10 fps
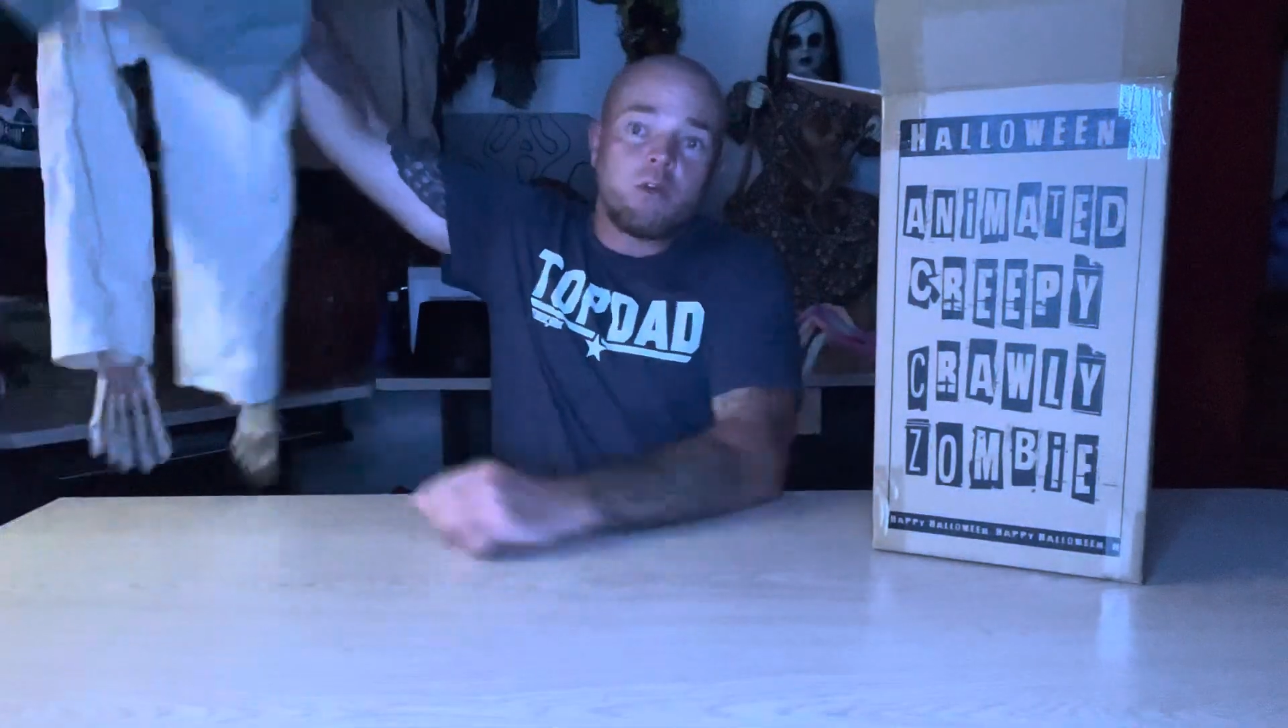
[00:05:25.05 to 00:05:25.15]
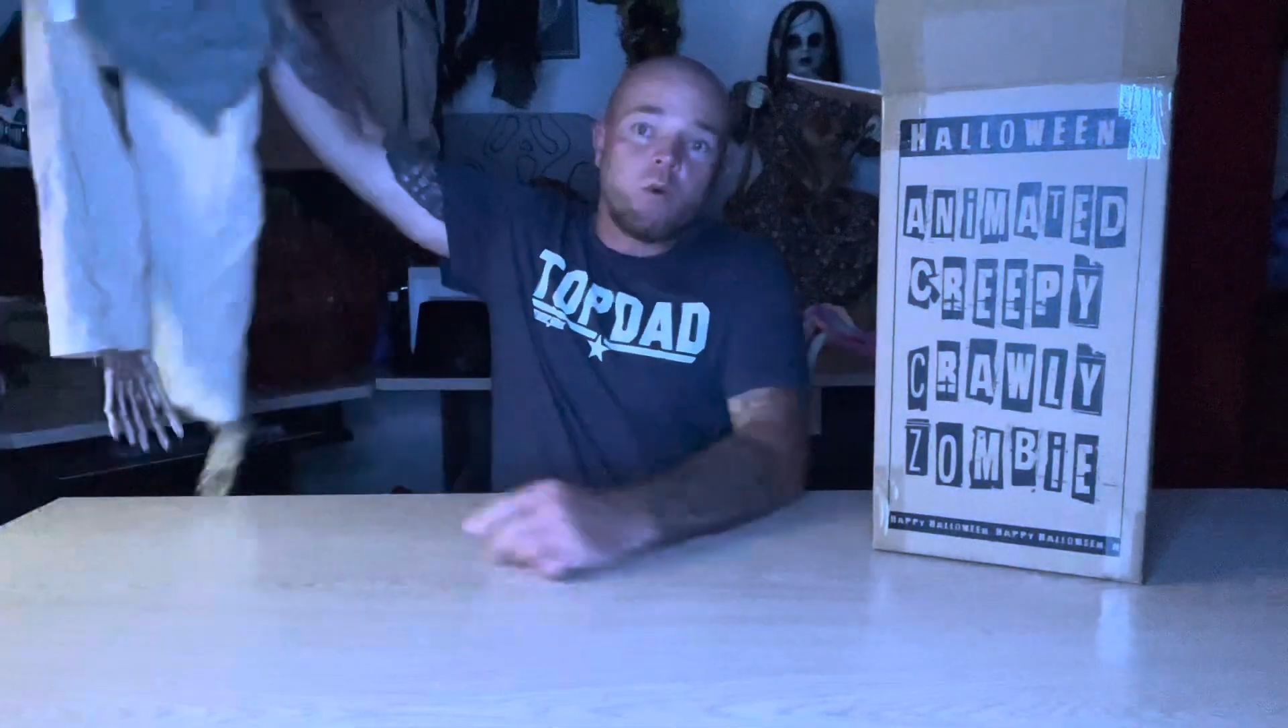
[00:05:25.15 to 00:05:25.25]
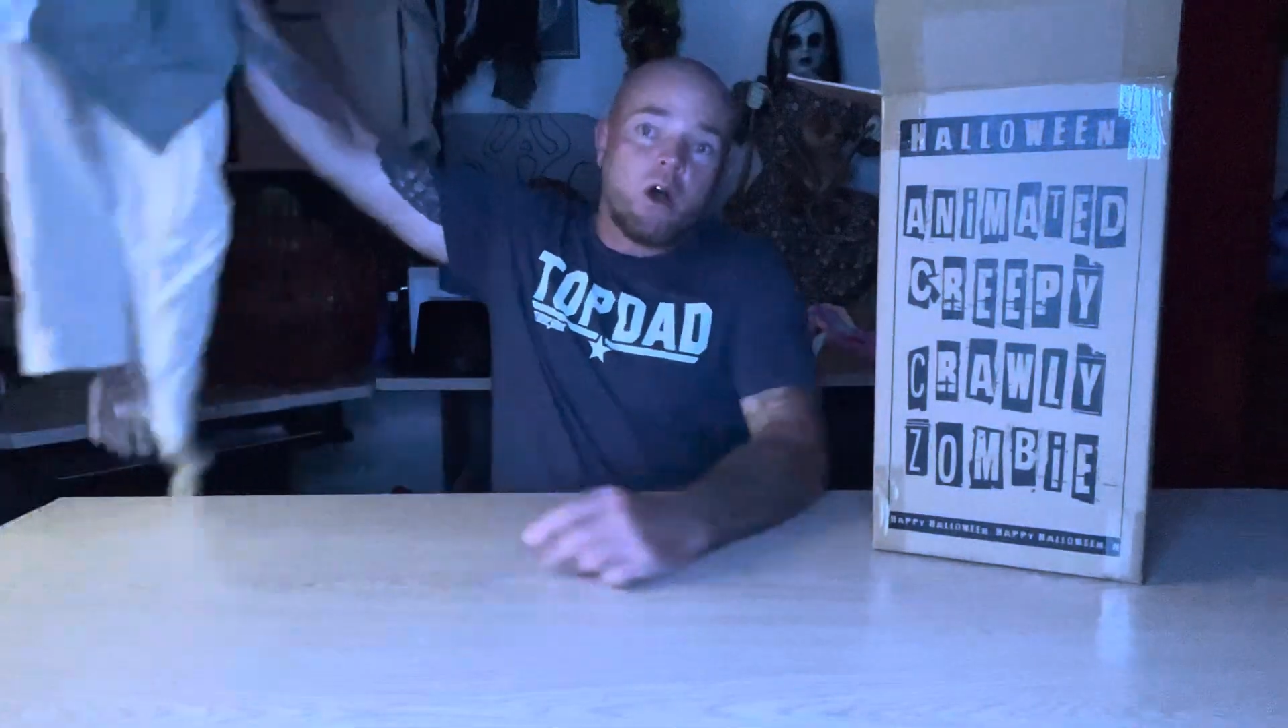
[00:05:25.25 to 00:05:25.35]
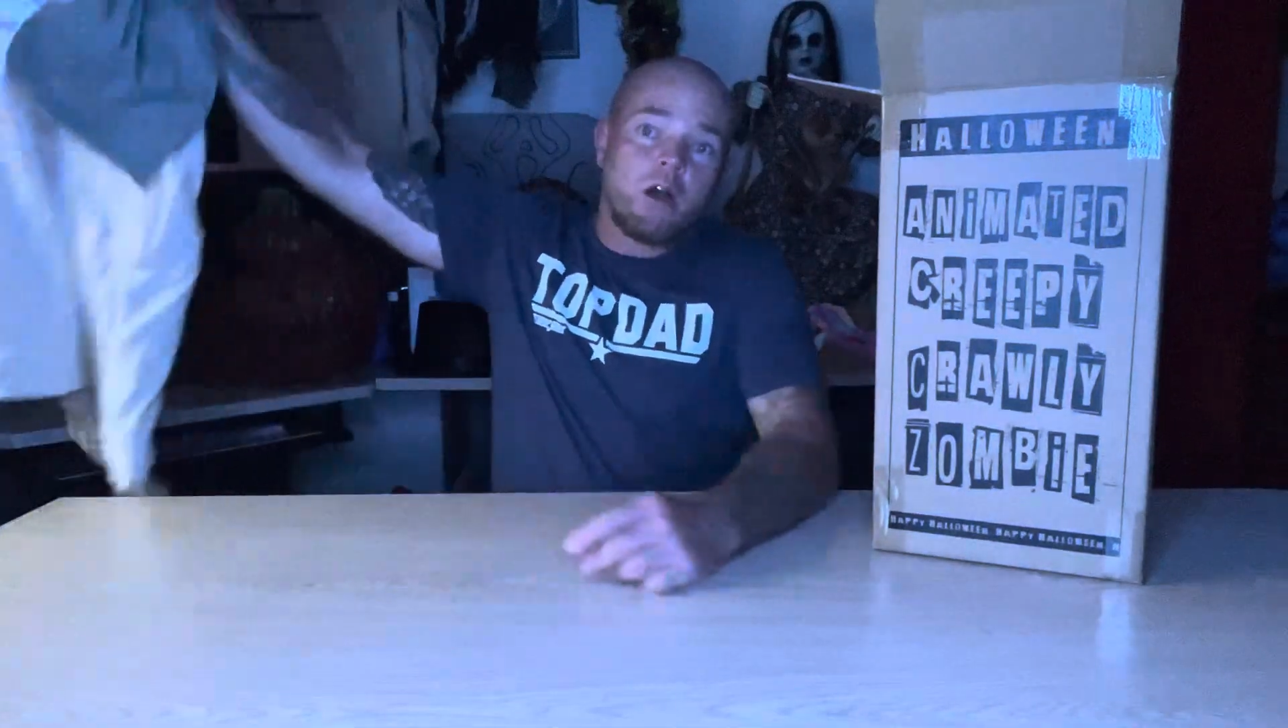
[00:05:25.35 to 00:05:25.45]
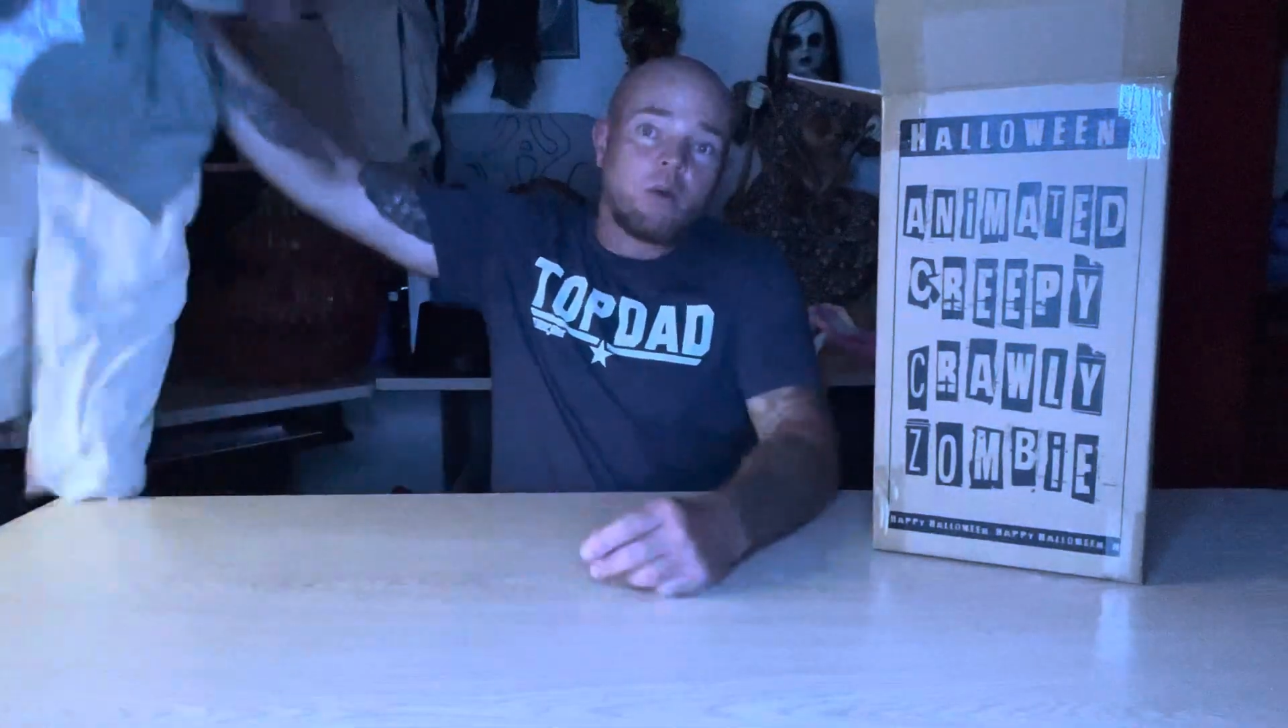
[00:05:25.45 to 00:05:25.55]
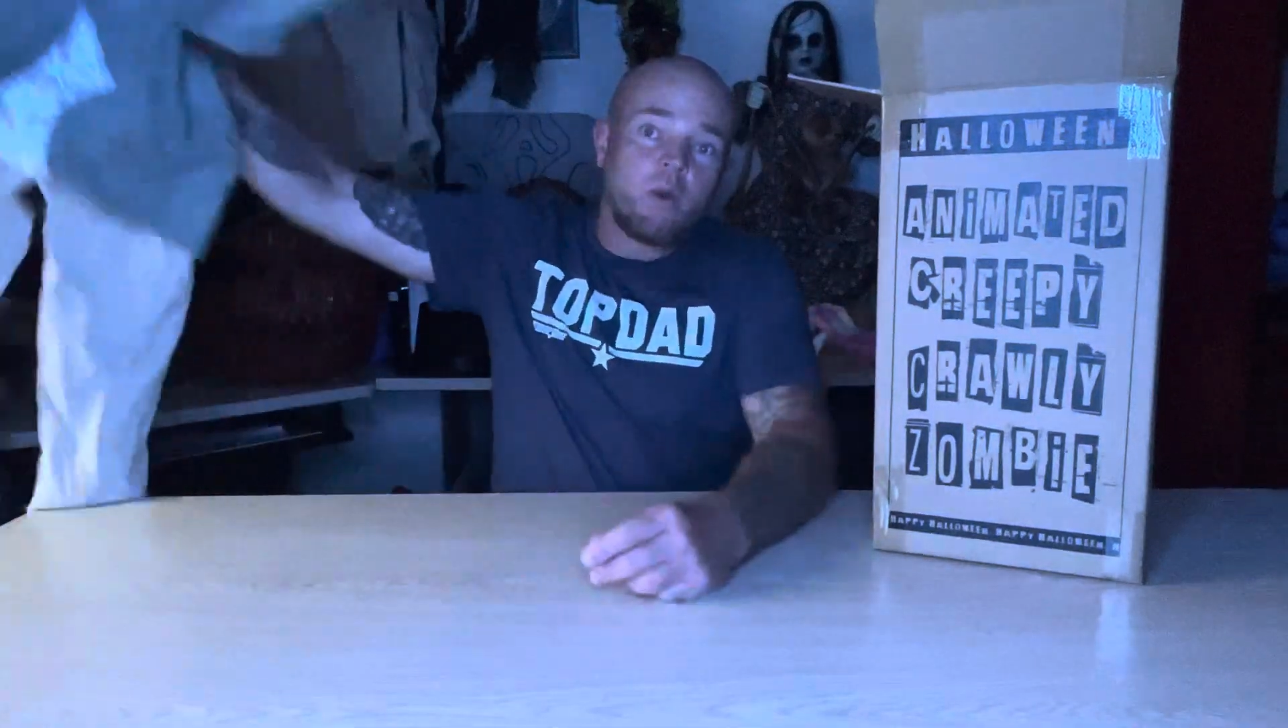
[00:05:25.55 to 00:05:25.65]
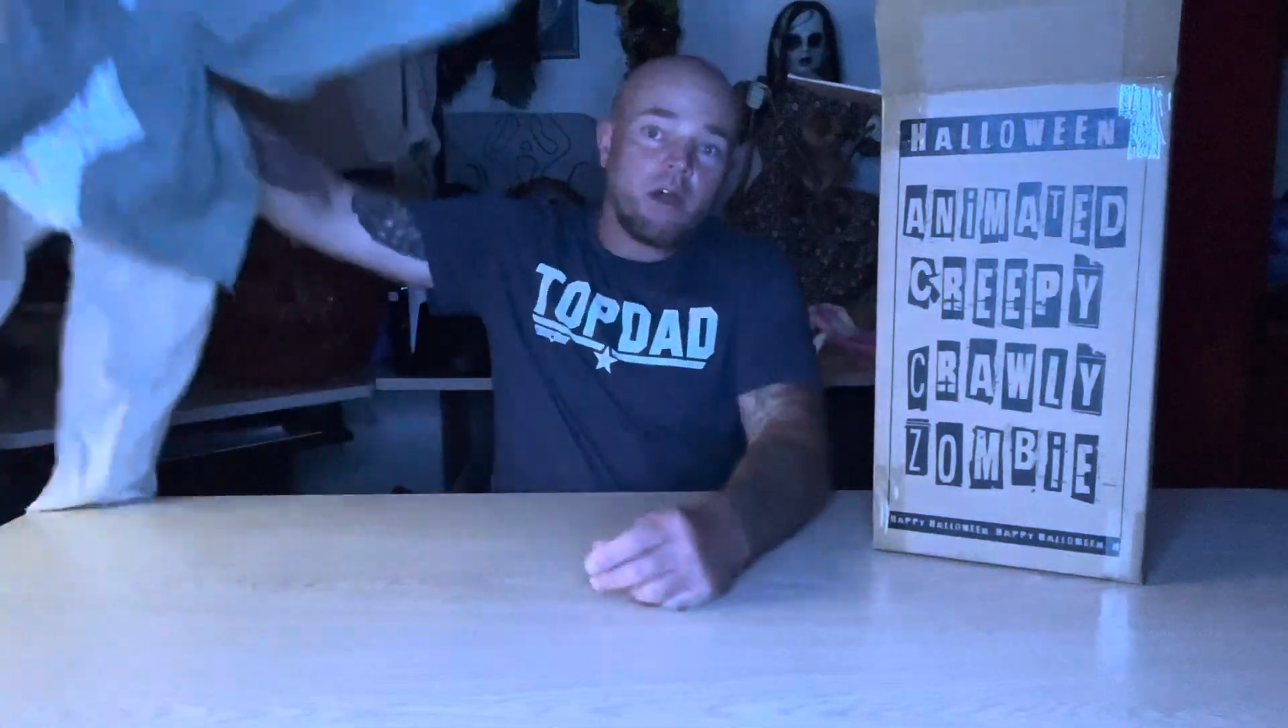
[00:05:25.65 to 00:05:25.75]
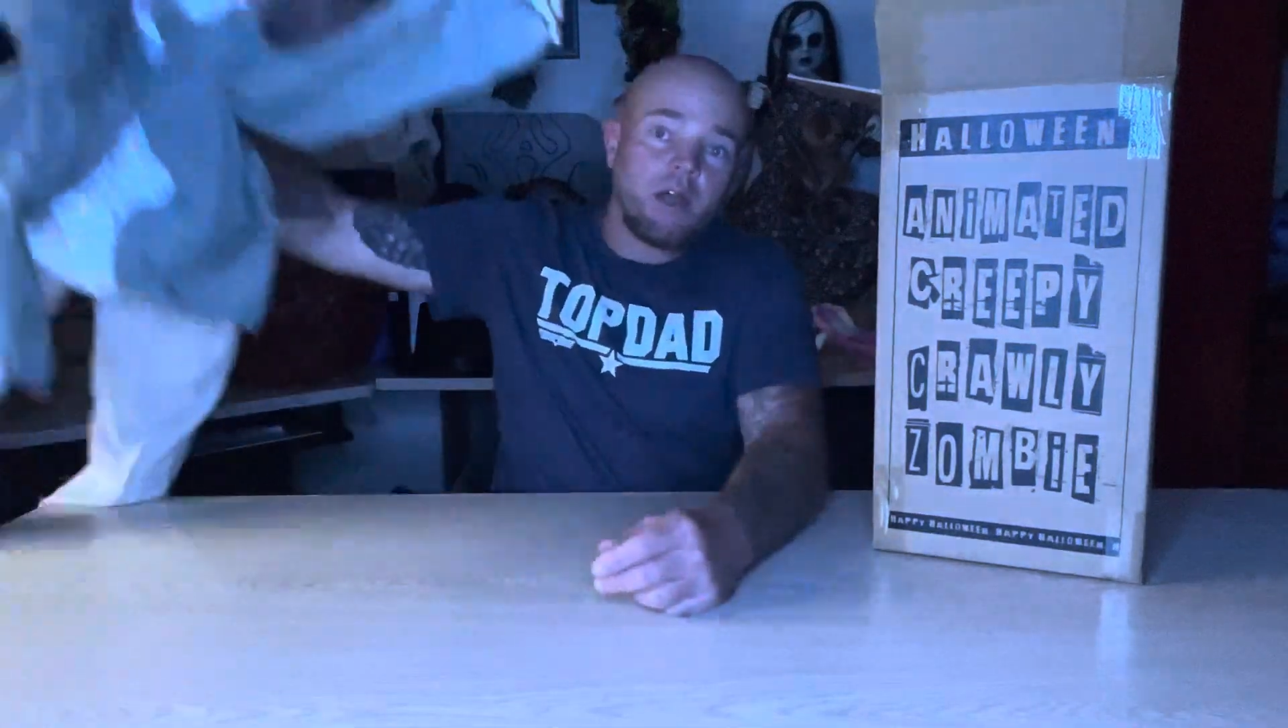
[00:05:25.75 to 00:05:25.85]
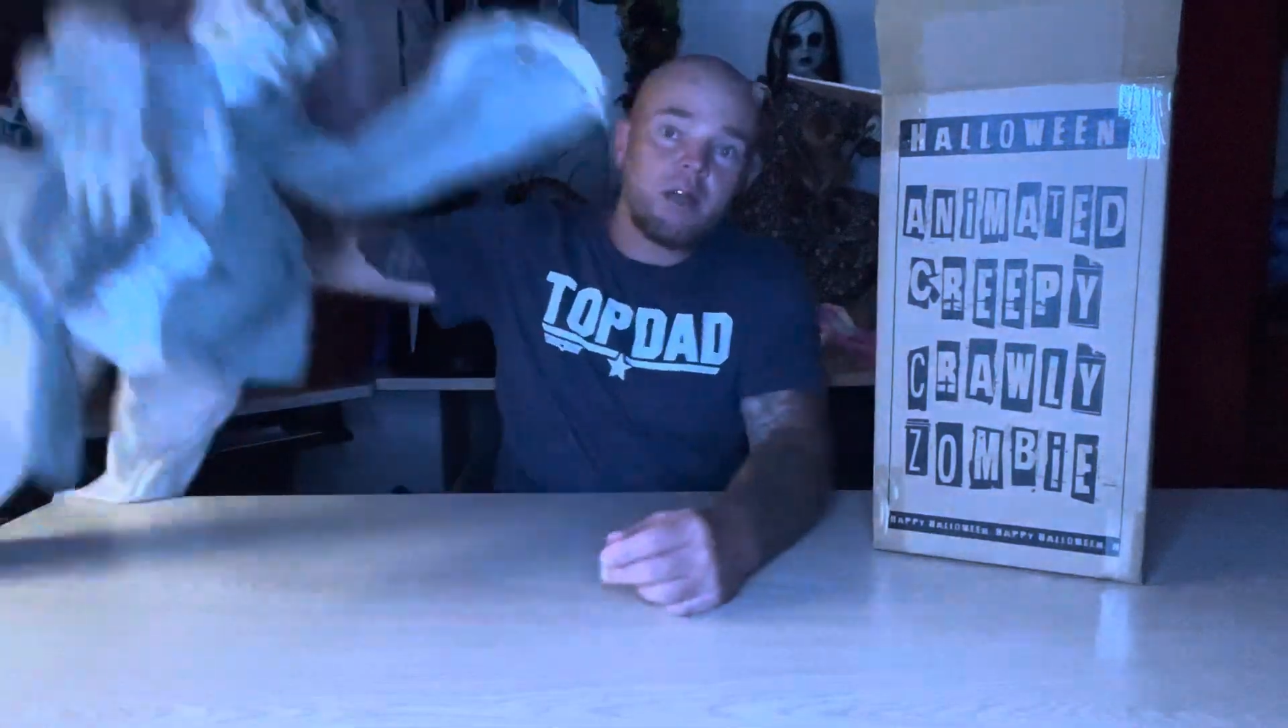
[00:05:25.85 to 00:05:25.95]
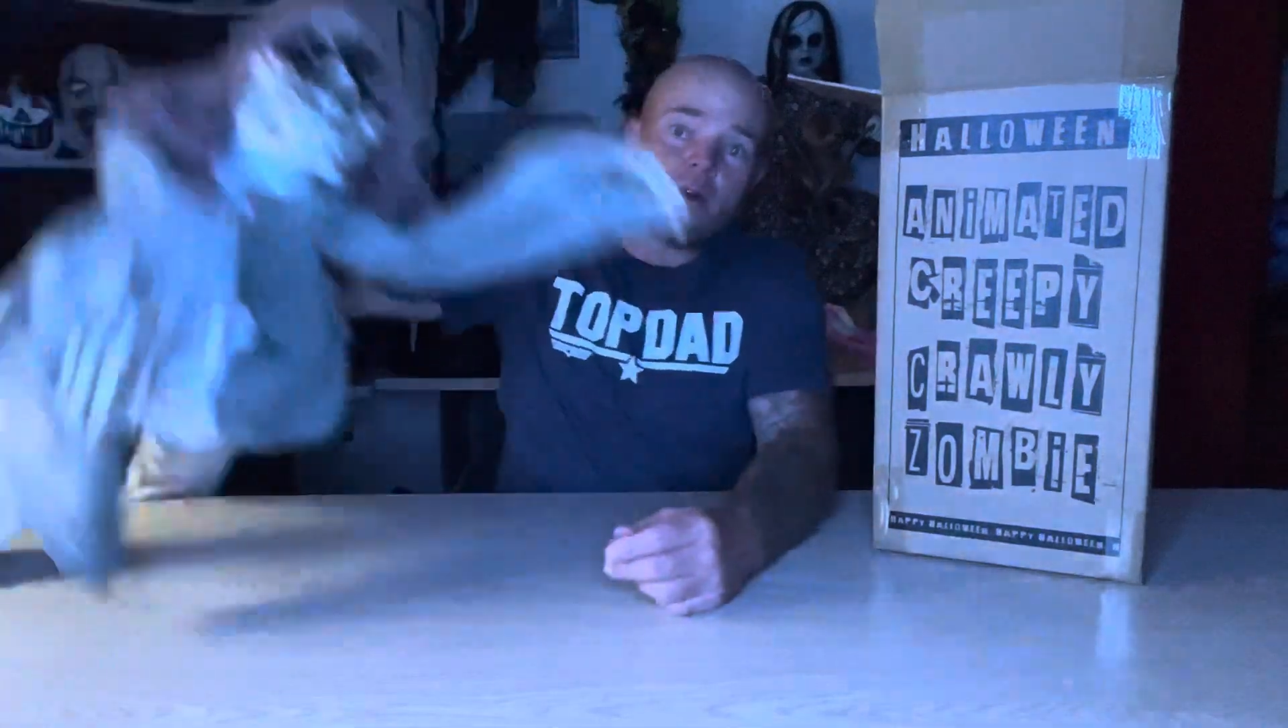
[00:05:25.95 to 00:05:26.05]

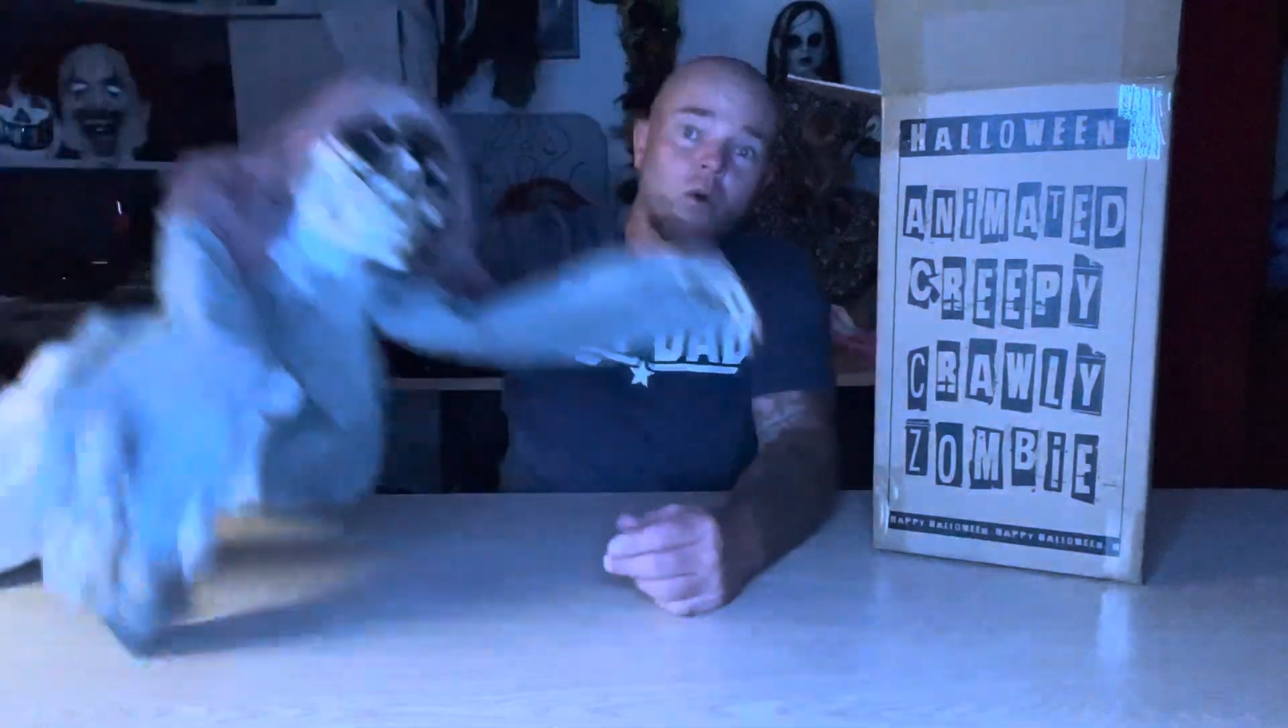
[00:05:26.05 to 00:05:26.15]
walkway,